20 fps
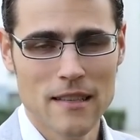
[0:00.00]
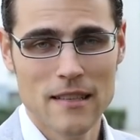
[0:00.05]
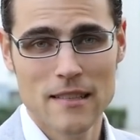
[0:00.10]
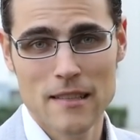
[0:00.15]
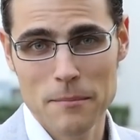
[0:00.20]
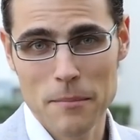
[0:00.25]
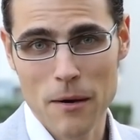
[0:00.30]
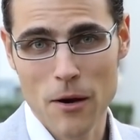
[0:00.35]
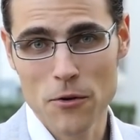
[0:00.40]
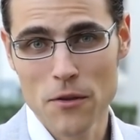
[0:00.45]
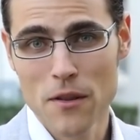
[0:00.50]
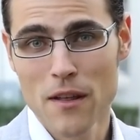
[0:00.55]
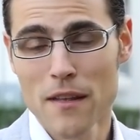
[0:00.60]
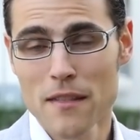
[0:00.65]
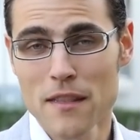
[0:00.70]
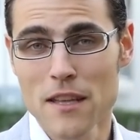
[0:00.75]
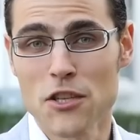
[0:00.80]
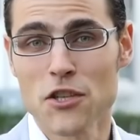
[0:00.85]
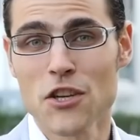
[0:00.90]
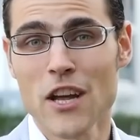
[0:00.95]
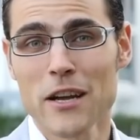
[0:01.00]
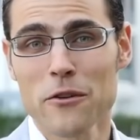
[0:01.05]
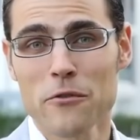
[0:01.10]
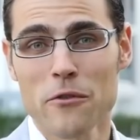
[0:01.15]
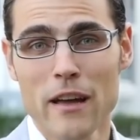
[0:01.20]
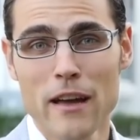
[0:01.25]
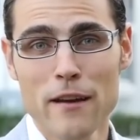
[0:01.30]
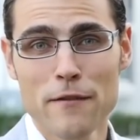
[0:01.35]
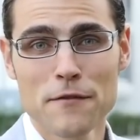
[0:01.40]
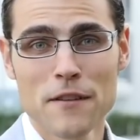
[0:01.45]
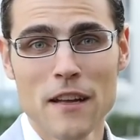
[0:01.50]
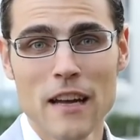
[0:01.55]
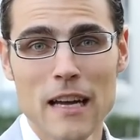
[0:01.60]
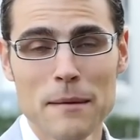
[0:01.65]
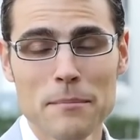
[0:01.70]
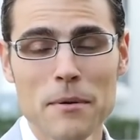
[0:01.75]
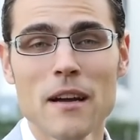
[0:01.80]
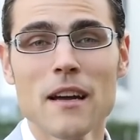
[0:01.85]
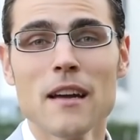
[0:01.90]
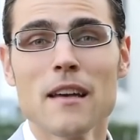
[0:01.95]
It's about the Jaguar
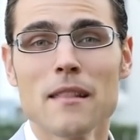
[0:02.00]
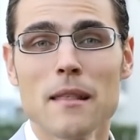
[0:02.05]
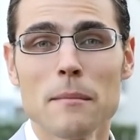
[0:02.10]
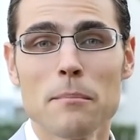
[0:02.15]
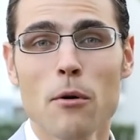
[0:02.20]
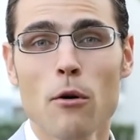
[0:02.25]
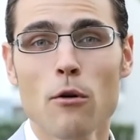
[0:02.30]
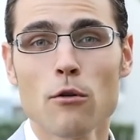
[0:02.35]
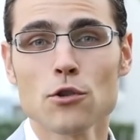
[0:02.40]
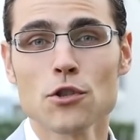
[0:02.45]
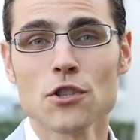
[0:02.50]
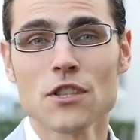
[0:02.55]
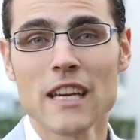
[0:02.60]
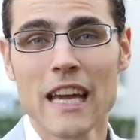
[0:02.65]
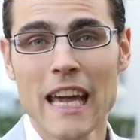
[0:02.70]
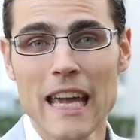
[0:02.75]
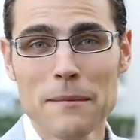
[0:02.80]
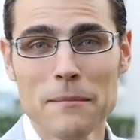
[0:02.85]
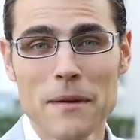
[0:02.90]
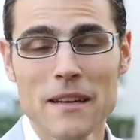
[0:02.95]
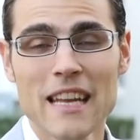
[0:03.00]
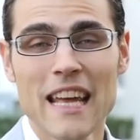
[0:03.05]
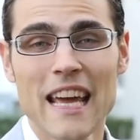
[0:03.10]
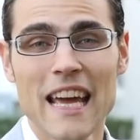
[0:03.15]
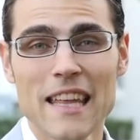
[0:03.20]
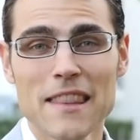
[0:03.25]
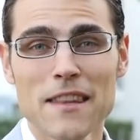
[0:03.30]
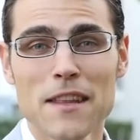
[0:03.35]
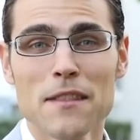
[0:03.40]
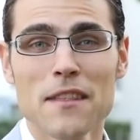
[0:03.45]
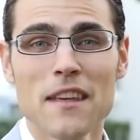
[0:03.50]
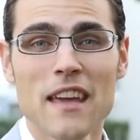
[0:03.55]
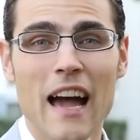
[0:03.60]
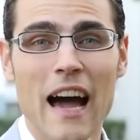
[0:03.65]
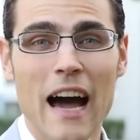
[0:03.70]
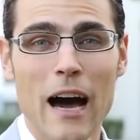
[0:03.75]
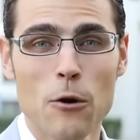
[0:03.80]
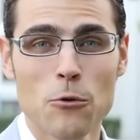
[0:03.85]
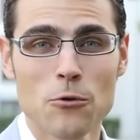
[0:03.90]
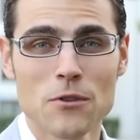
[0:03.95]
F-Type, the Porsche Cayman and the
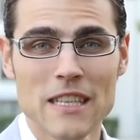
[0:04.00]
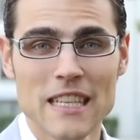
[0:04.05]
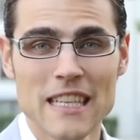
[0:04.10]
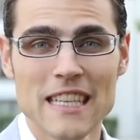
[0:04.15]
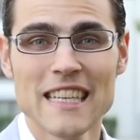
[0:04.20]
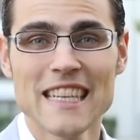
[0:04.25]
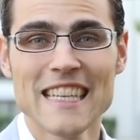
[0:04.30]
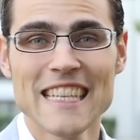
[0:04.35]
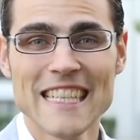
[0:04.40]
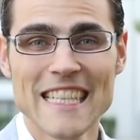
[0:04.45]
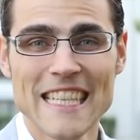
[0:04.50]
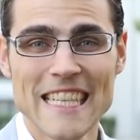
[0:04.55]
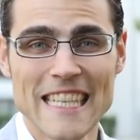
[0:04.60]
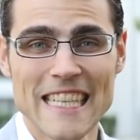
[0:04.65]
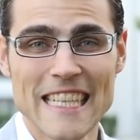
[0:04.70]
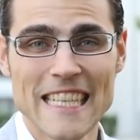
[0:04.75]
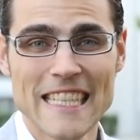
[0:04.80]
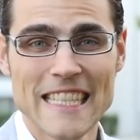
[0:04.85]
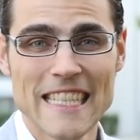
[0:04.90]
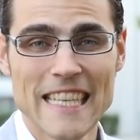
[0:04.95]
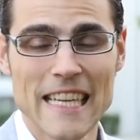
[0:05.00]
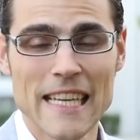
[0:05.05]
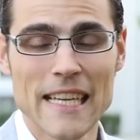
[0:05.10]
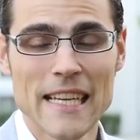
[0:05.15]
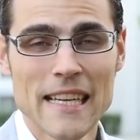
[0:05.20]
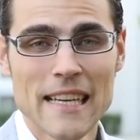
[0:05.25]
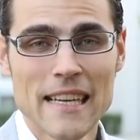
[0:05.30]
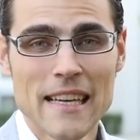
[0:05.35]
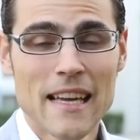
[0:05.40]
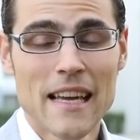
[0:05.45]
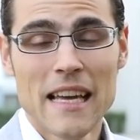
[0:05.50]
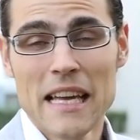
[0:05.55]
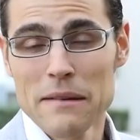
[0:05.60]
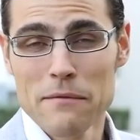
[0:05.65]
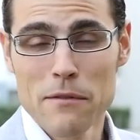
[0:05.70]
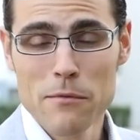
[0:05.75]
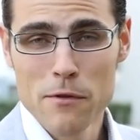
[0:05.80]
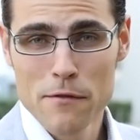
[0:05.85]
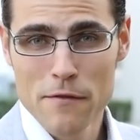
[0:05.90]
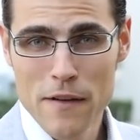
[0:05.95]
Audi TT
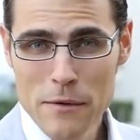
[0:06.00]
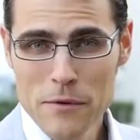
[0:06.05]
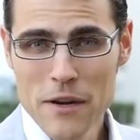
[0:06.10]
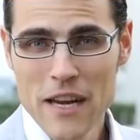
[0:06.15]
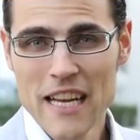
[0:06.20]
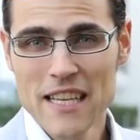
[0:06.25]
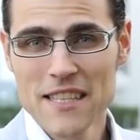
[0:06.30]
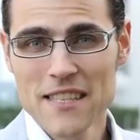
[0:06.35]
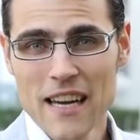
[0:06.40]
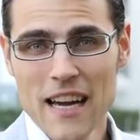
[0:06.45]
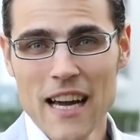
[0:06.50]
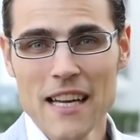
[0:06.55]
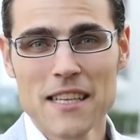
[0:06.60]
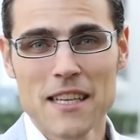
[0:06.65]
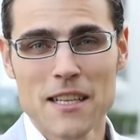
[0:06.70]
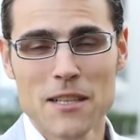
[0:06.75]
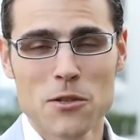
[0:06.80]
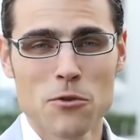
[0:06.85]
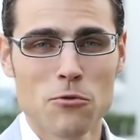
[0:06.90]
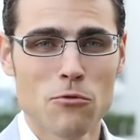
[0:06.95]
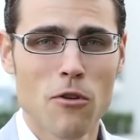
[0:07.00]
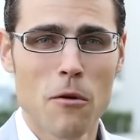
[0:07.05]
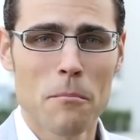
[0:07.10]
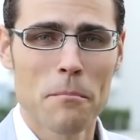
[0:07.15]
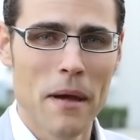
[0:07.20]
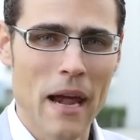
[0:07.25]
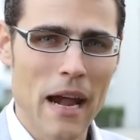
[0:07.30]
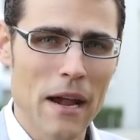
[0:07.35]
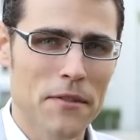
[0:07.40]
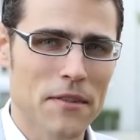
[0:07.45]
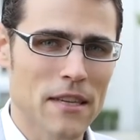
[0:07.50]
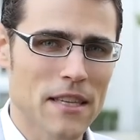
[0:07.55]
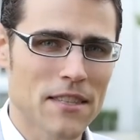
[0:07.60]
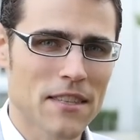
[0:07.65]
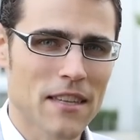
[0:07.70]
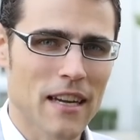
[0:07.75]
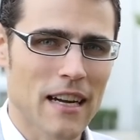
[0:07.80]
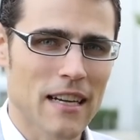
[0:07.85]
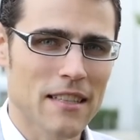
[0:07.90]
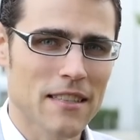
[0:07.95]
very, very exciting to compare these
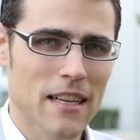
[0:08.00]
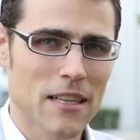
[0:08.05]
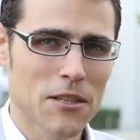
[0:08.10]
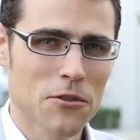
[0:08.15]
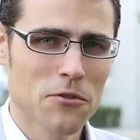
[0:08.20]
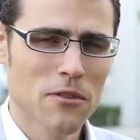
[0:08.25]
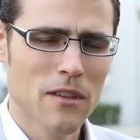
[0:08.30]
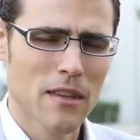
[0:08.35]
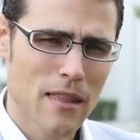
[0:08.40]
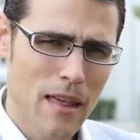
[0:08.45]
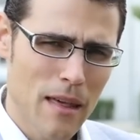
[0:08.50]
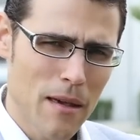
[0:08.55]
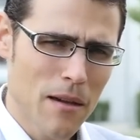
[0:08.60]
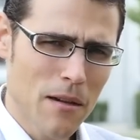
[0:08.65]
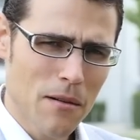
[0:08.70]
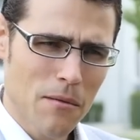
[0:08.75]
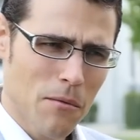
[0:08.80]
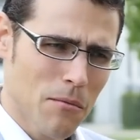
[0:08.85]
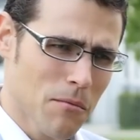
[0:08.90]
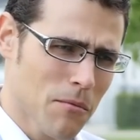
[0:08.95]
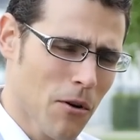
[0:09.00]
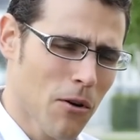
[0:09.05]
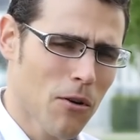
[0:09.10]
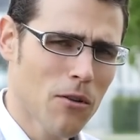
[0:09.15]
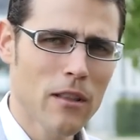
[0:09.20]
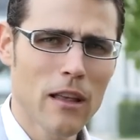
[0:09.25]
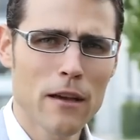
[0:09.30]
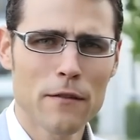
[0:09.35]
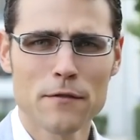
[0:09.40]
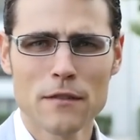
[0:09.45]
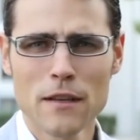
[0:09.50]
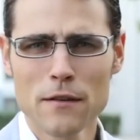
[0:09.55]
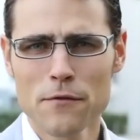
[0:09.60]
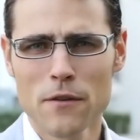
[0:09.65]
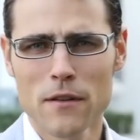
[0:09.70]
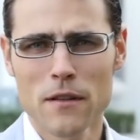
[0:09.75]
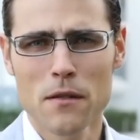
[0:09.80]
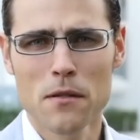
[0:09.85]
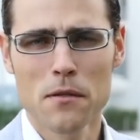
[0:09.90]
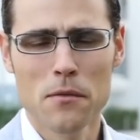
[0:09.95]
cars. Actually, they all have
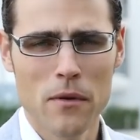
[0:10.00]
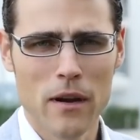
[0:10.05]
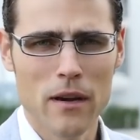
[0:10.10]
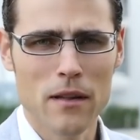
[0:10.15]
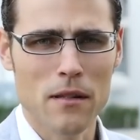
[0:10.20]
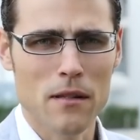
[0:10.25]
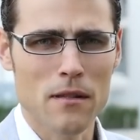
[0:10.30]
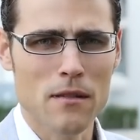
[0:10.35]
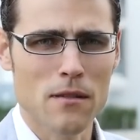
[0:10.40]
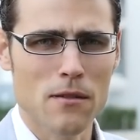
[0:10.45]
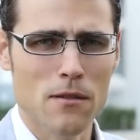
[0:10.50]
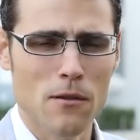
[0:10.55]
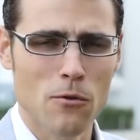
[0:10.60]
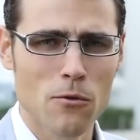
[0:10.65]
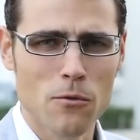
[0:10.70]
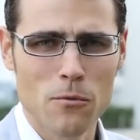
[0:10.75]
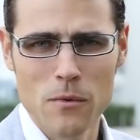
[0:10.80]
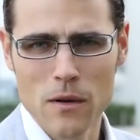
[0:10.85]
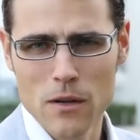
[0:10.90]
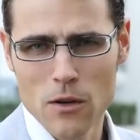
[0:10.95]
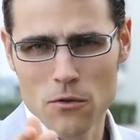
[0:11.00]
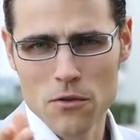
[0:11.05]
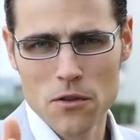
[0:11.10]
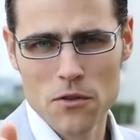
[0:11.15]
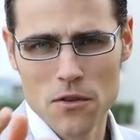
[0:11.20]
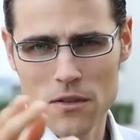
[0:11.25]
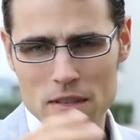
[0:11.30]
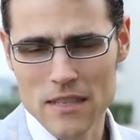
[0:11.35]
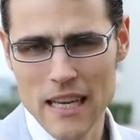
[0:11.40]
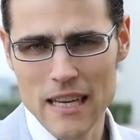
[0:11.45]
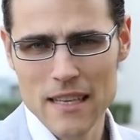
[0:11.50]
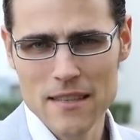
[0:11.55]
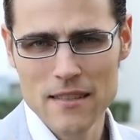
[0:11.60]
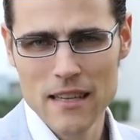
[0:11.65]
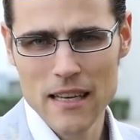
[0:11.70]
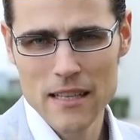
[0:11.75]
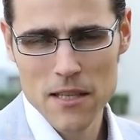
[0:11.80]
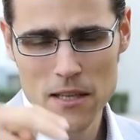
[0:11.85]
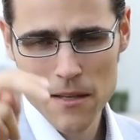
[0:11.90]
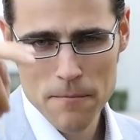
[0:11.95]
different strengths, so we're going to discuss
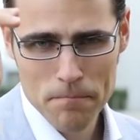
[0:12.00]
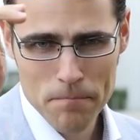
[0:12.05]
that.